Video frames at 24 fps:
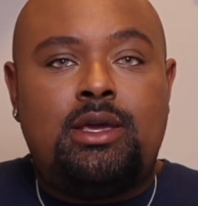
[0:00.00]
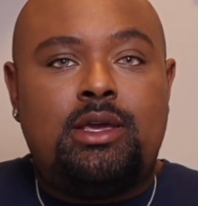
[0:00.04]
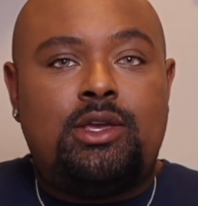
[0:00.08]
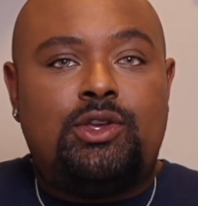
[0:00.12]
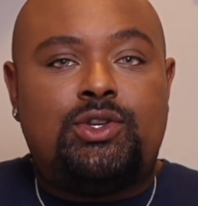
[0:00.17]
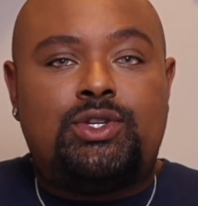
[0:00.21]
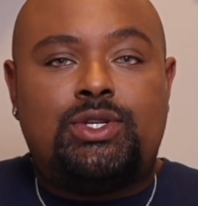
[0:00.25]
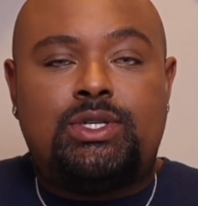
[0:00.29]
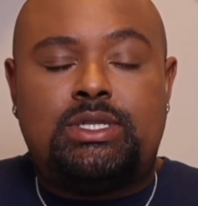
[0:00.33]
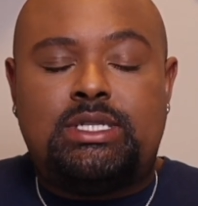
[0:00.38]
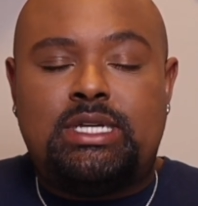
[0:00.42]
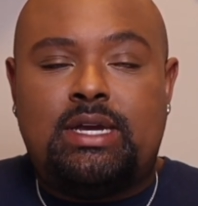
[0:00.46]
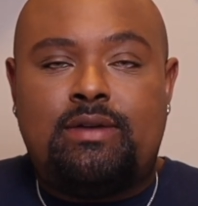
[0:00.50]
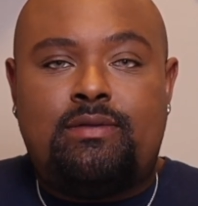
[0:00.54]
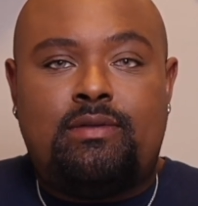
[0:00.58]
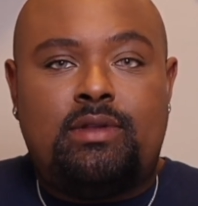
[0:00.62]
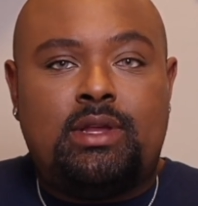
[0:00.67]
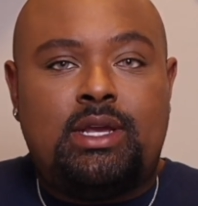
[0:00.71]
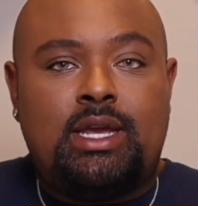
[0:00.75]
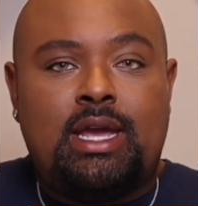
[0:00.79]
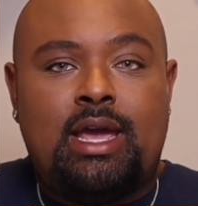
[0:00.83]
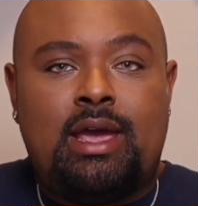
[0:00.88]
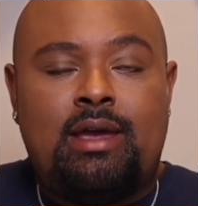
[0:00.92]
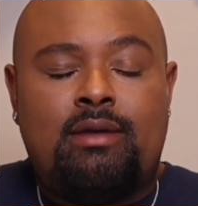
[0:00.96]
You should
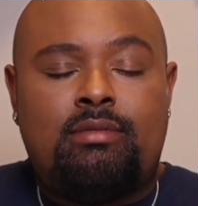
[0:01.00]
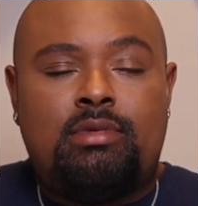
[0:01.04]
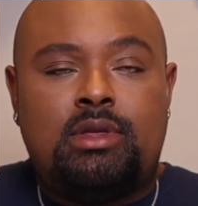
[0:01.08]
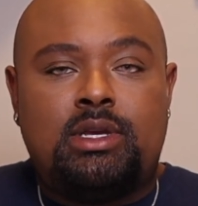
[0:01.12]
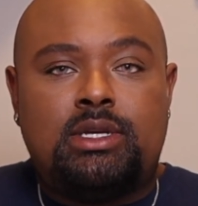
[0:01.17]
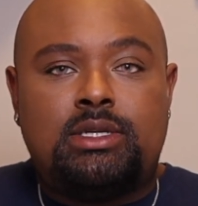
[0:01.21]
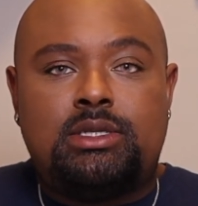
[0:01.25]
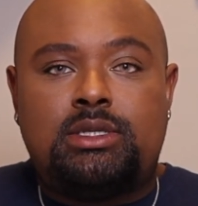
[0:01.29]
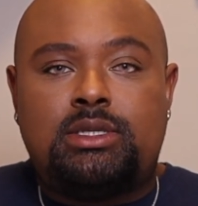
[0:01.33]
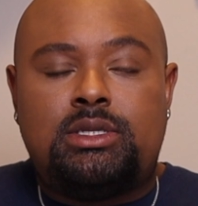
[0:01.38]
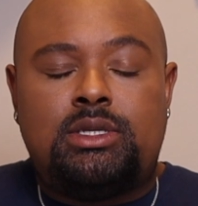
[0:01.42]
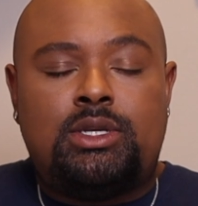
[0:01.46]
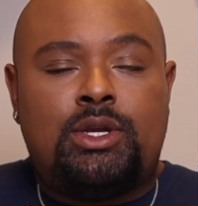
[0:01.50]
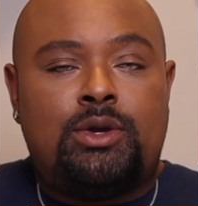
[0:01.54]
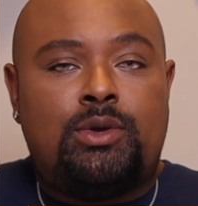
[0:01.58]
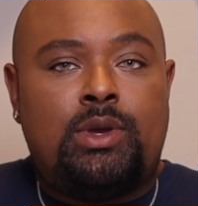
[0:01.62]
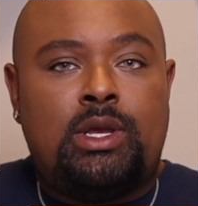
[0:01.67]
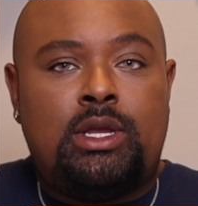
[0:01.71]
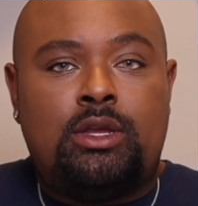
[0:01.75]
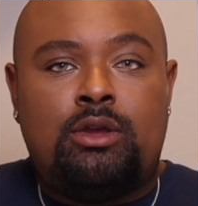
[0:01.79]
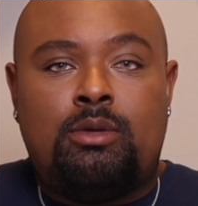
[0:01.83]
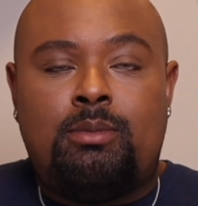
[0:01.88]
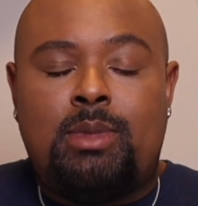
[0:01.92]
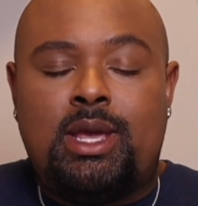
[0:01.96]
definitely have this, you know,
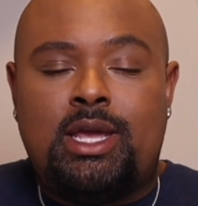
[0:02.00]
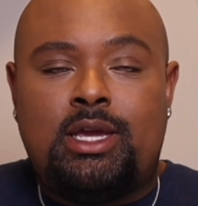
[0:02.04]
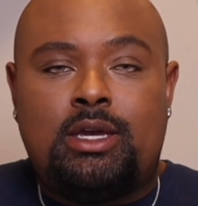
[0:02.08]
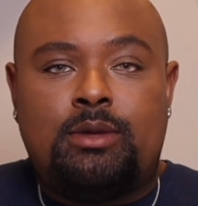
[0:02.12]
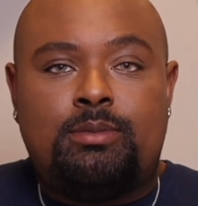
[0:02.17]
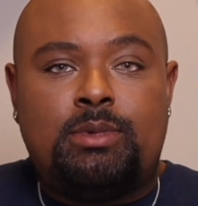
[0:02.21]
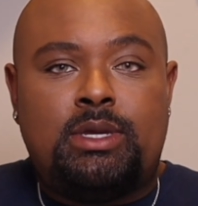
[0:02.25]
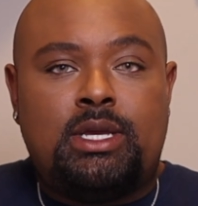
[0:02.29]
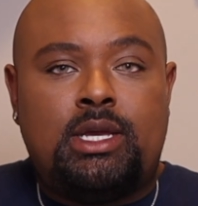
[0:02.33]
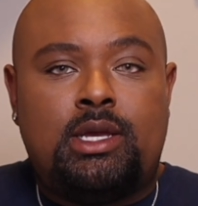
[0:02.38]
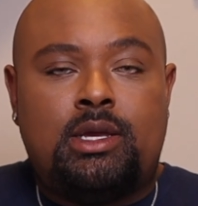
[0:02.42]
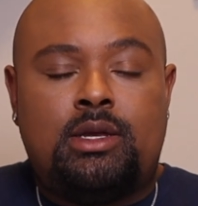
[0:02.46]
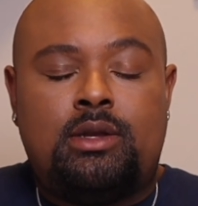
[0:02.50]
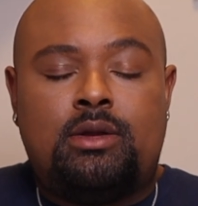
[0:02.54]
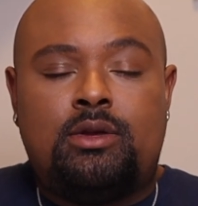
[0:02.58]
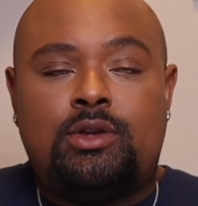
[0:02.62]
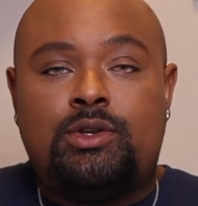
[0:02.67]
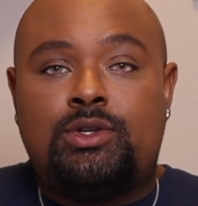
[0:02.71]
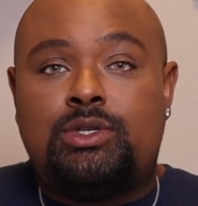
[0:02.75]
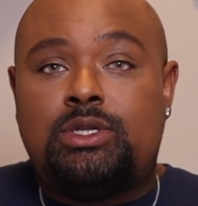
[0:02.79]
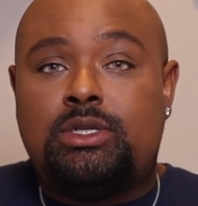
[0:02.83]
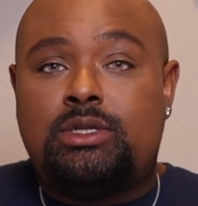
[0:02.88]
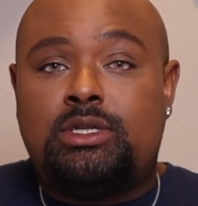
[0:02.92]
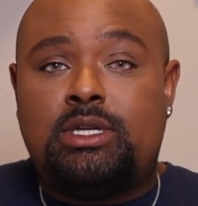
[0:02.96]
in your makeup kit, or
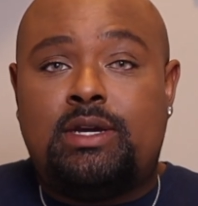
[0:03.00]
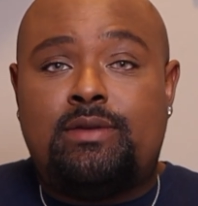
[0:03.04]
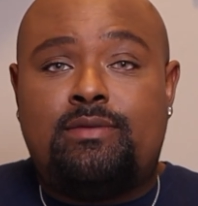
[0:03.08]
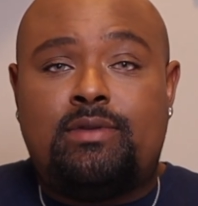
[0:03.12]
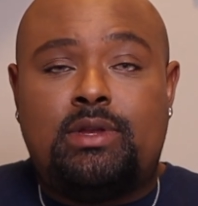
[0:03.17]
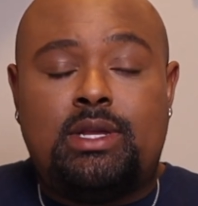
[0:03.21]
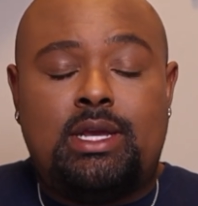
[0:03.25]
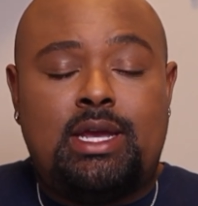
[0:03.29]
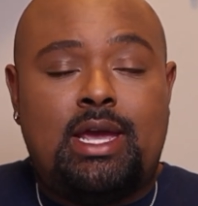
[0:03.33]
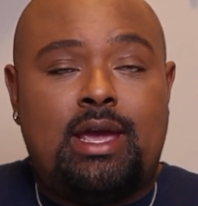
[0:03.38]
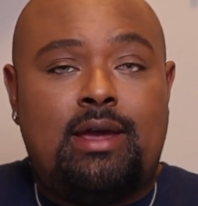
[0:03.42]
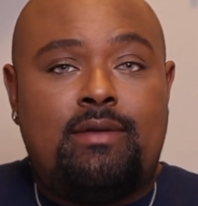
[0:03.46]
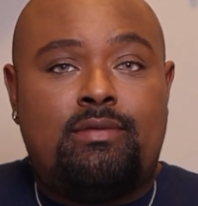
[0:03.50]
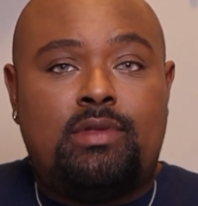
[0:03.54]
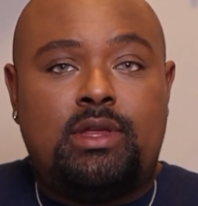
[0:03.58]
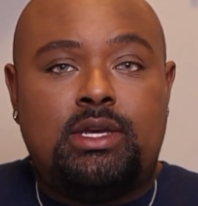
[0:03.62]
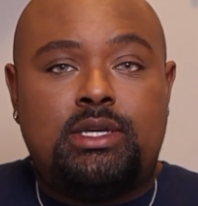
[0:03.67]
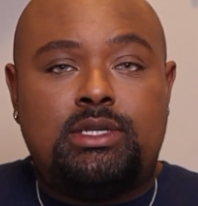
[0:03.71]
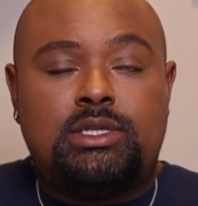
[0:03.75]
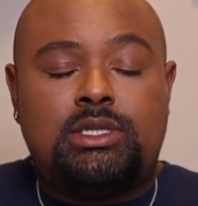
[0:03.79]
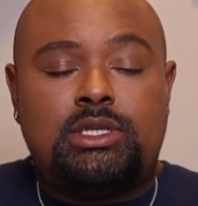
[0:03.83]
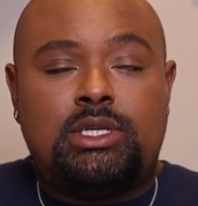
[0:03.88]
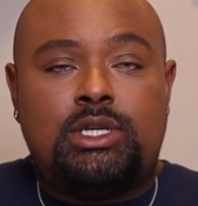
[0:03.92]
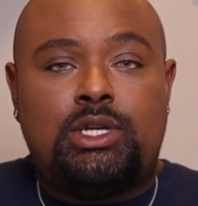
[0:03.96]
you should definitely have
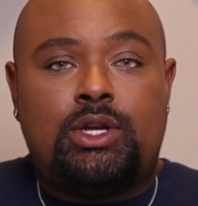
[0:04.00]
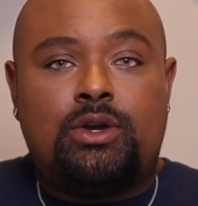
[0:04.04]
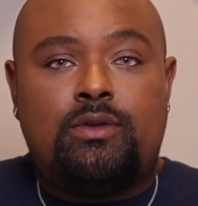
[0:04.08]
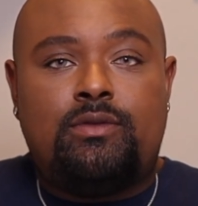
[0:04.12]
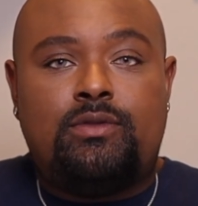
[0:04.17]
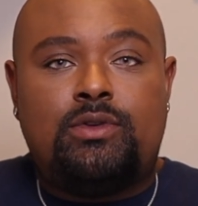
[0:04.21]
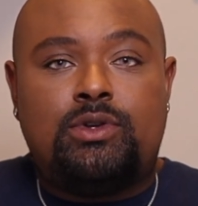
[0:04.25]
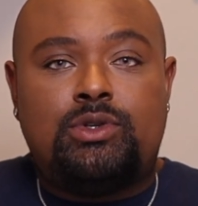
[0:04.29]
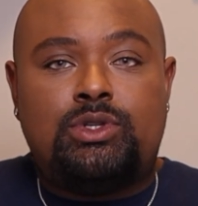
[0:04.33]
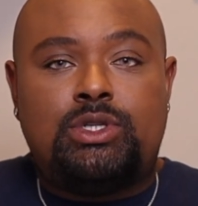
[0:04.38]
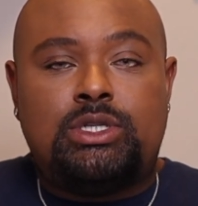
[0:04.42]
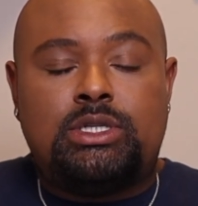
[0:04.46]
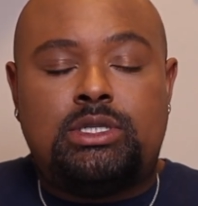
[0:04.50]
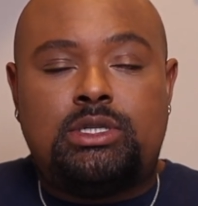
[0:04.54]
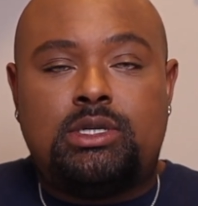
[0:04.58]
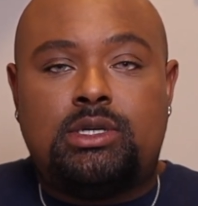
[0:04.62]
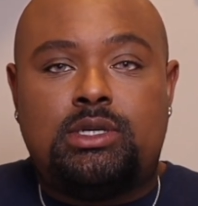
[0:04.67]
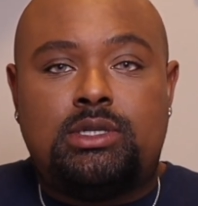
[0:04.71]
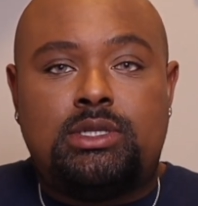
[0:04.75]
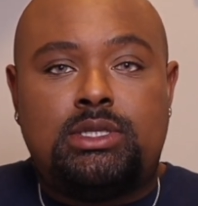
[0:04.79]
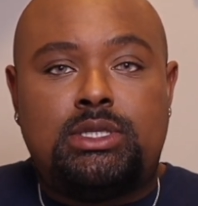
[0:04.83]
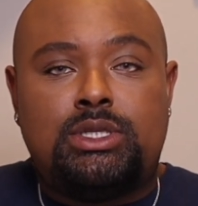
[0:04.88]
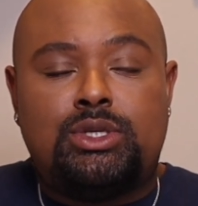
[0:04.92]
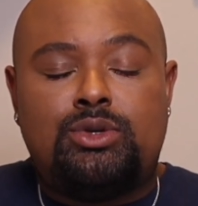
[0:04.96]
this, you know, if you're just a
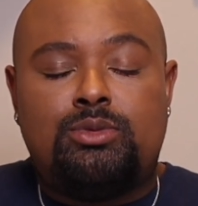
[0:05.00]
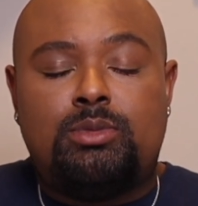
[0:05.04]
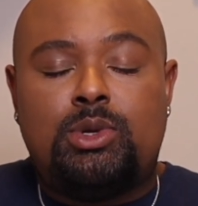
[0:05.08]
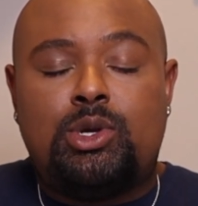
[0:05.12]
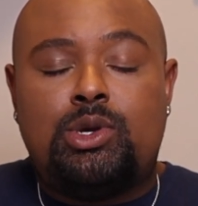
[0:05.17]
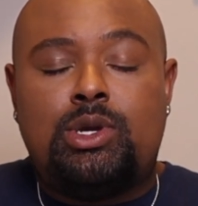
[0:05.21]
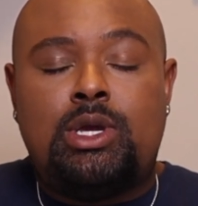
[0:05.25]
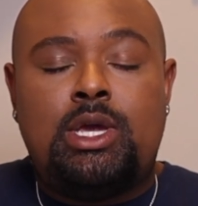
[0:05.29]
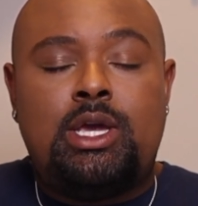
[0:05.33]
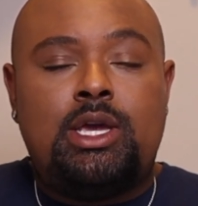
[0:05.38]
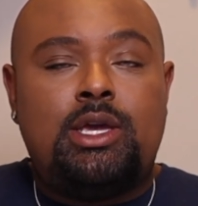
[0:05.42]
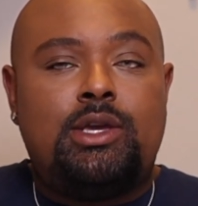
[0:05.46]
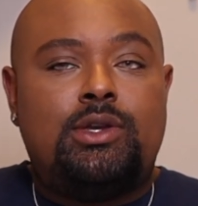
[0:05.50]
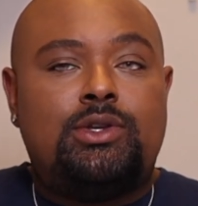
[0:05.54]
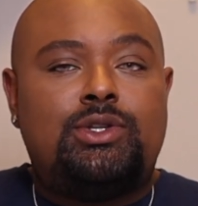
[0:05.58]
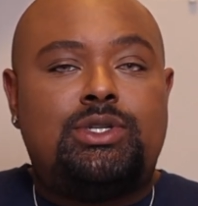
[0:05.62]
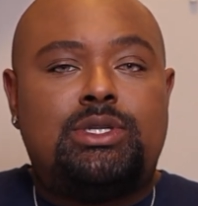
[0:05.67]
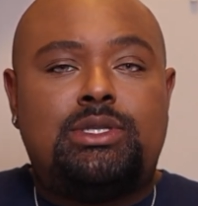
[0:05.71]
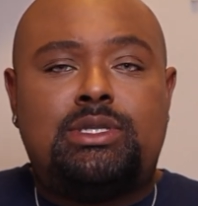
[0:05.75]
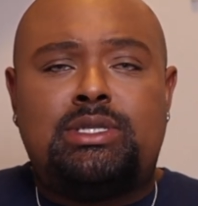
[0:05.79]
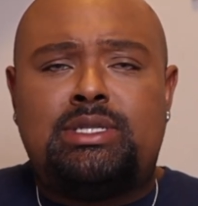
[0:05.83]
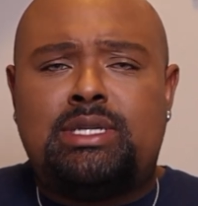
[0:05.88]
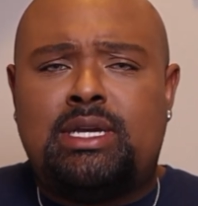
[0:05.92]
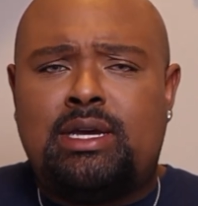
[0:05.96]
consumer, you
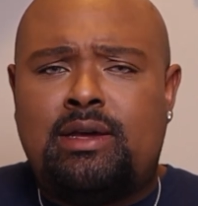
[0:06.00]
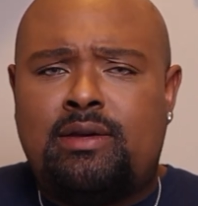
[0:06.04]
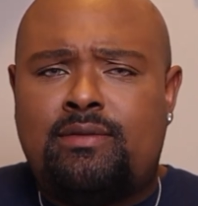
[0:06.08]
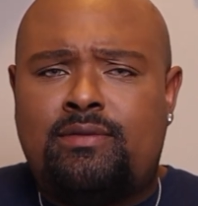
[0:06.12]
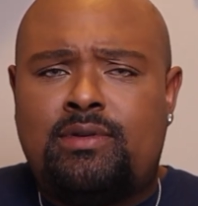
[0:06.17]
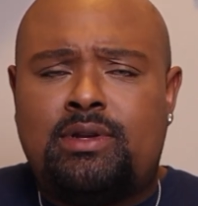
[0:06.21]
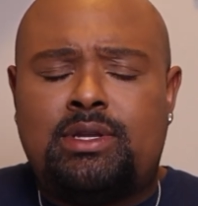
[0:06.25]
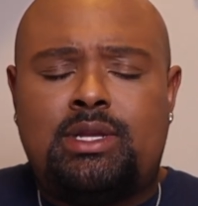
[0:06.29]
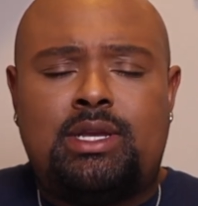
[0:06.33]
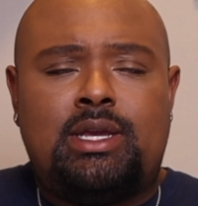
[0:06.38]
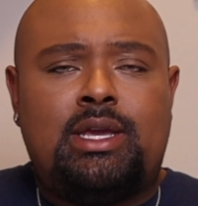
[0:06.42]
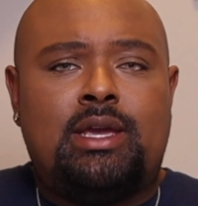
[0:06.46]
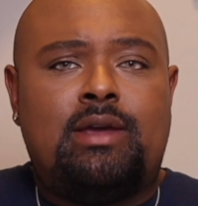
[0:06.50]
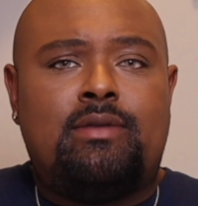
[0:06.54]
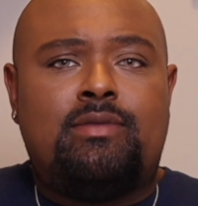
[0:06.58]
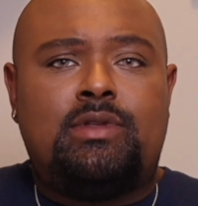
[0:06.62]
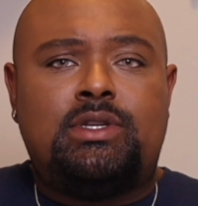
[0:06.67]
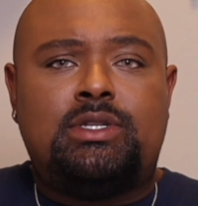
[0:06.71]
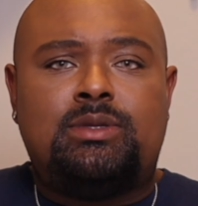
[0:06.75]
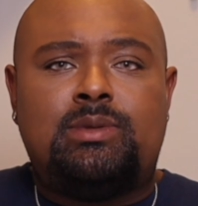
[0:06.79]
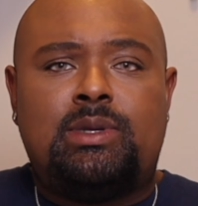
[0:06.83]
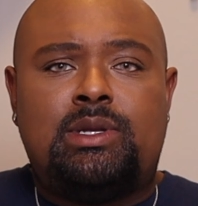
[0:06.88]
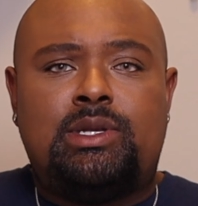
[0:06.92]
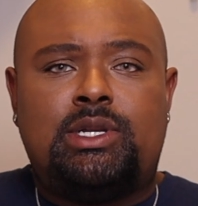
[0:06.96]
should definitely have
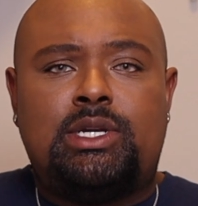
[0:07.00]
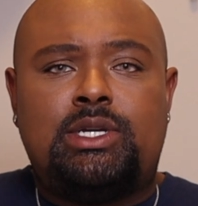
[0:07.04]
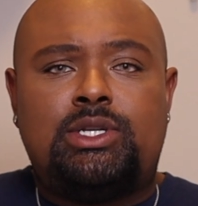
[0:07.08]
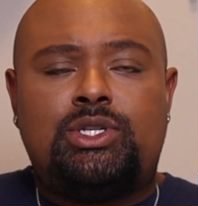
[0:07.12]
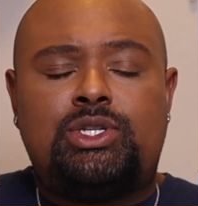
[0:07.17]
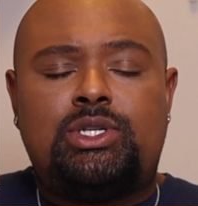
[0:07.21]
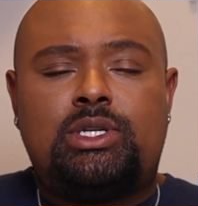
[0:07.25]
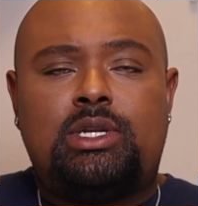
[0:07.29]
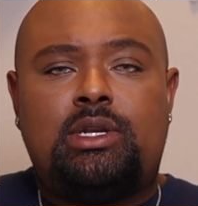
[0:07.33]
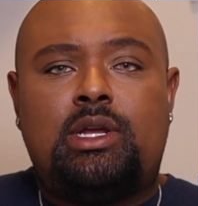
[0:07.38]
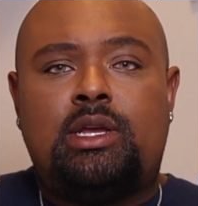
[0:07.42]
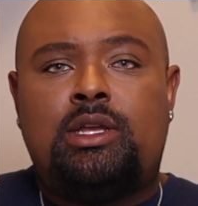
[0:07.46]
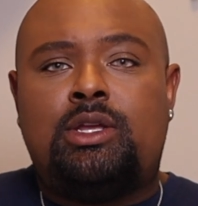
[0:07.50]
this foundation.